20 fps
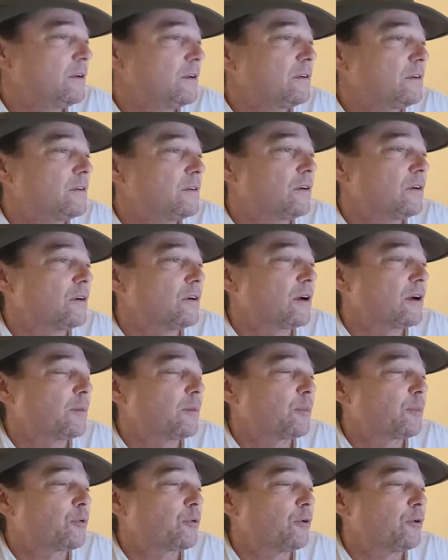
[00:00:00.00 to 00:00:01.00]
No, I'm
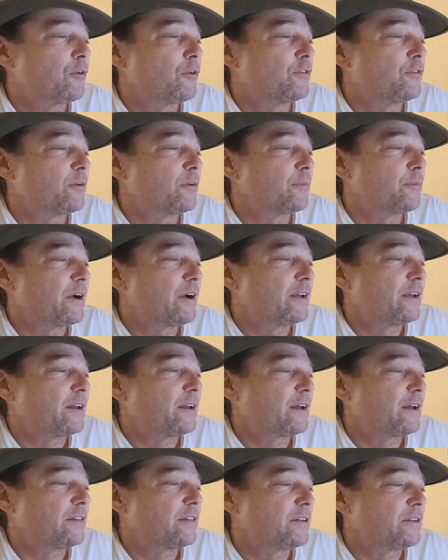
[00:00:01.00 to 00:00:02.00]
approved in Pine
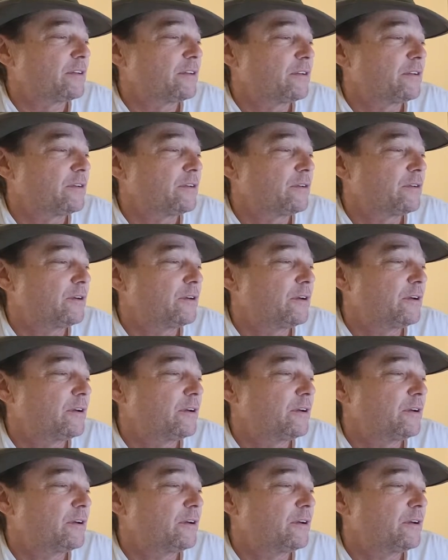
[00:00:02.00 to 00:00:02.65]
Island too.